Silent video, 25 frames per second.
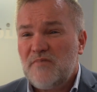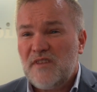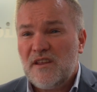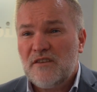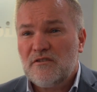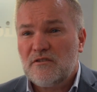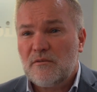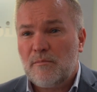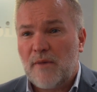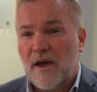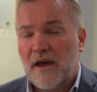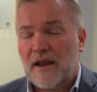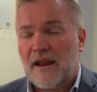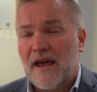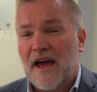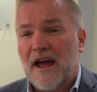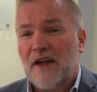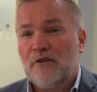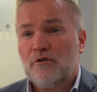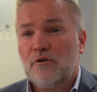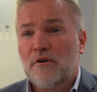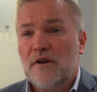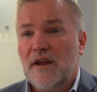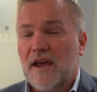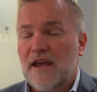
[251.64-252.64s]
There's about
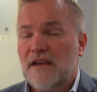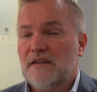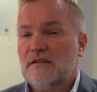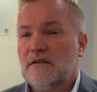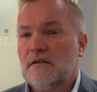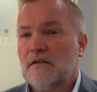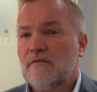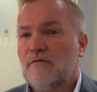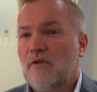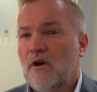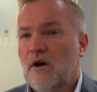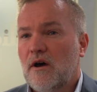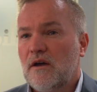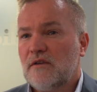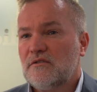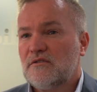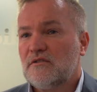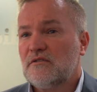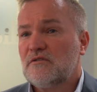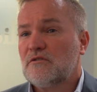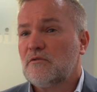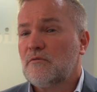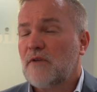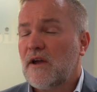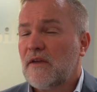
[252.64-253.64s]
180
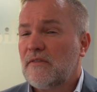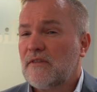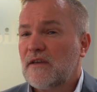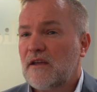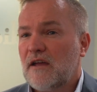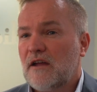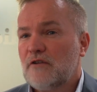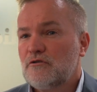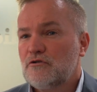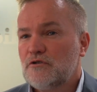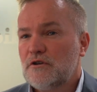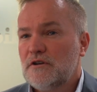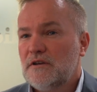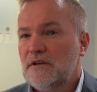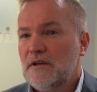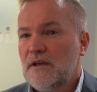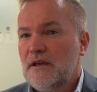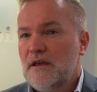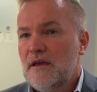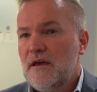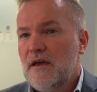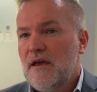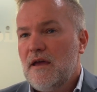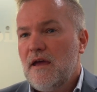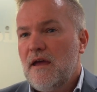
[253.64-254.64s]
advisors around the country
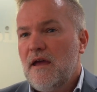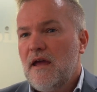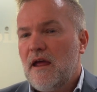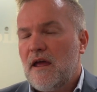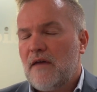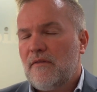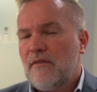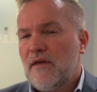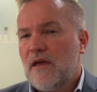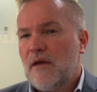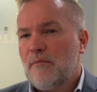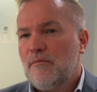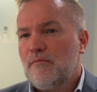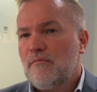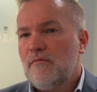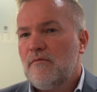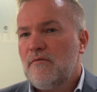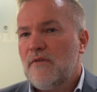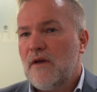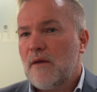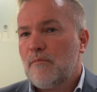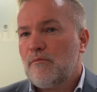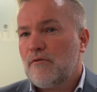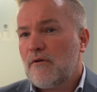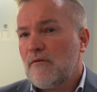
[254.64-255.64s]
and
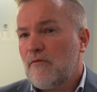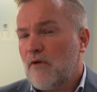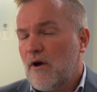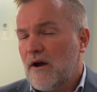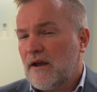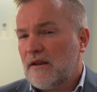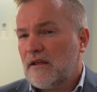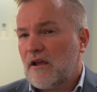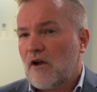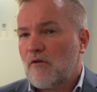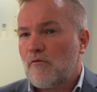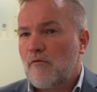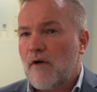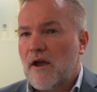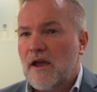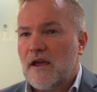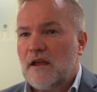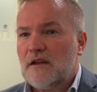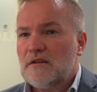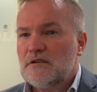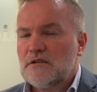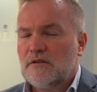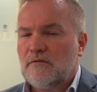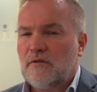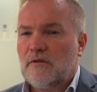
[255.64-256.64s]
they're providing a
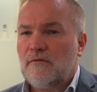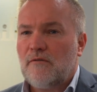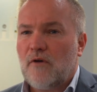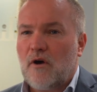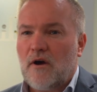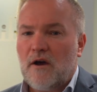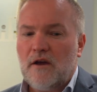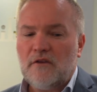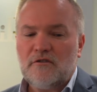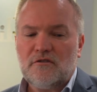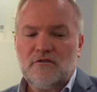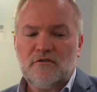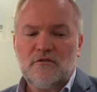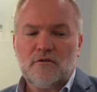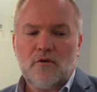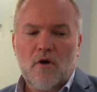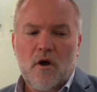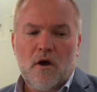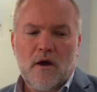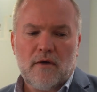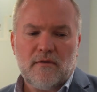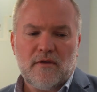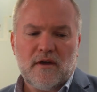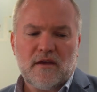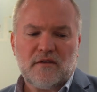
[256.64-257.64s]
range of advice,
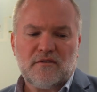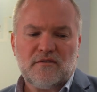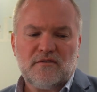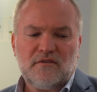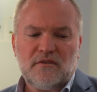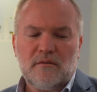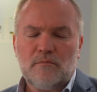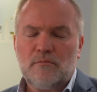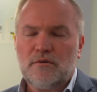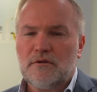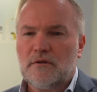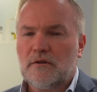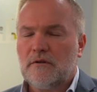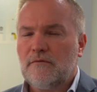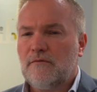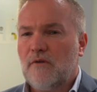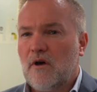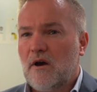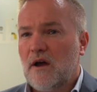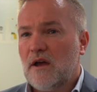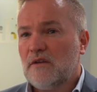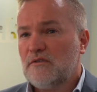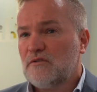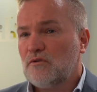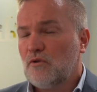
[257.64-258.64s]
either simple
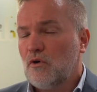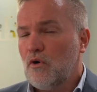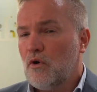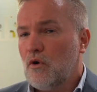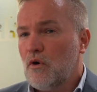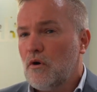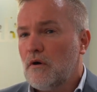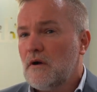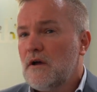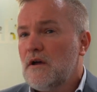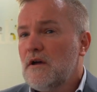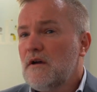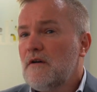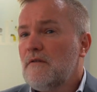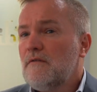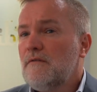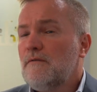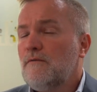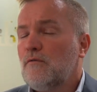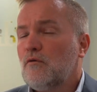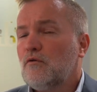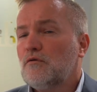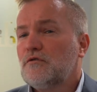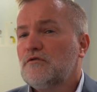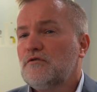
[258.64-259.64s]
advice or
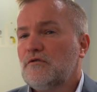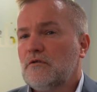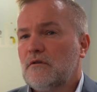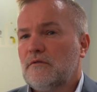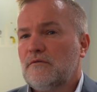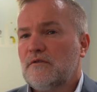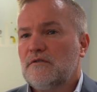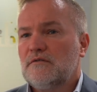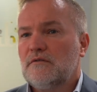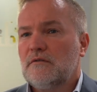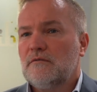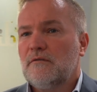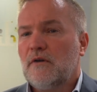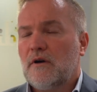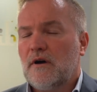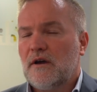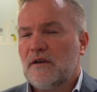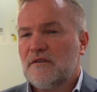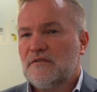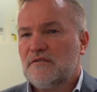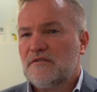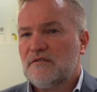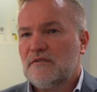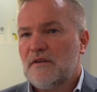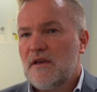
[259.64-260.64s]
full service
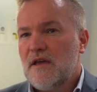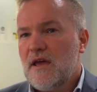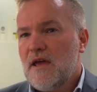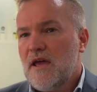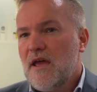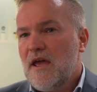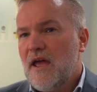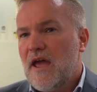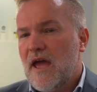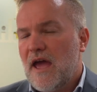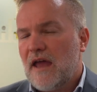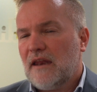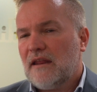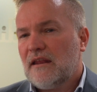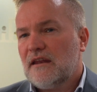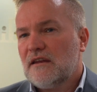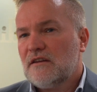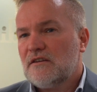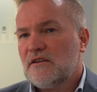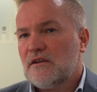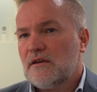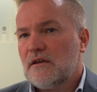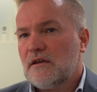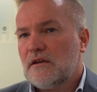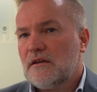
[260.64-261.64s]
advice. And
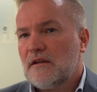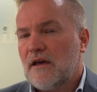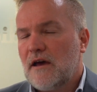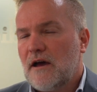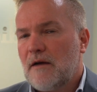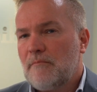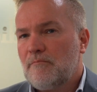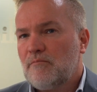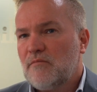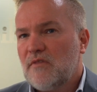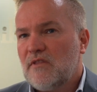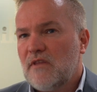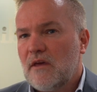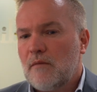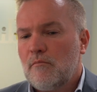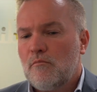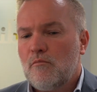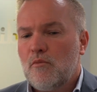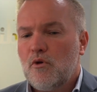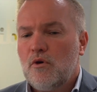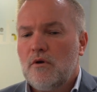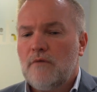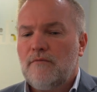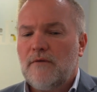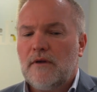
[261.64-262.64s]
indeed, they're
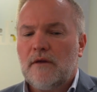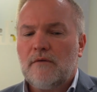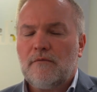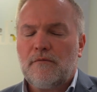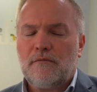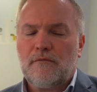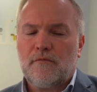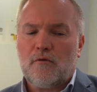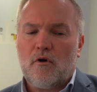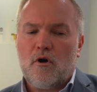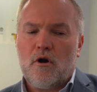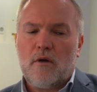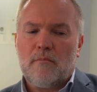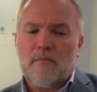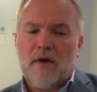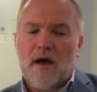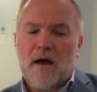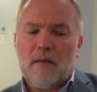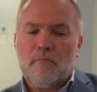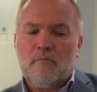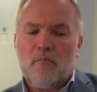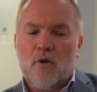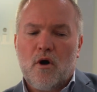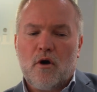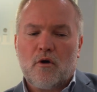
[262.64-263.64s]
moving from
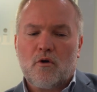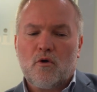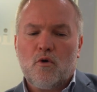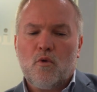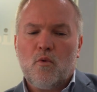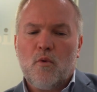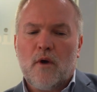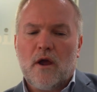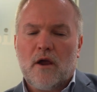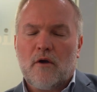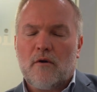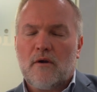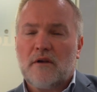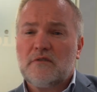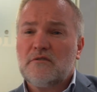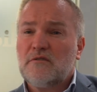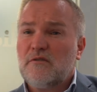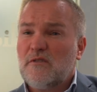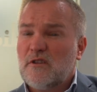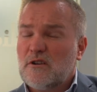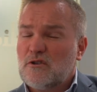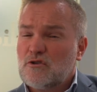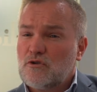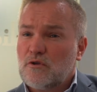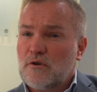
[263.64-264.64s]
a model where it's
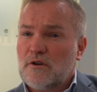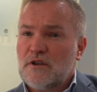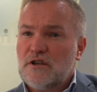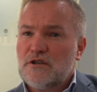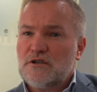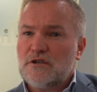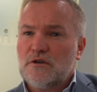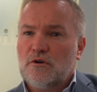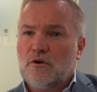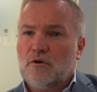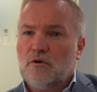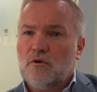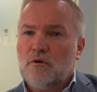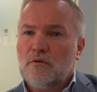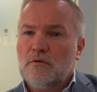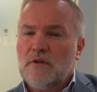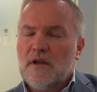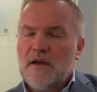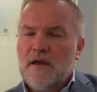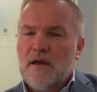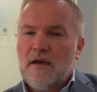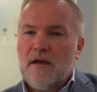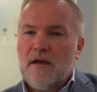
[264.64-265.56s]
the traditional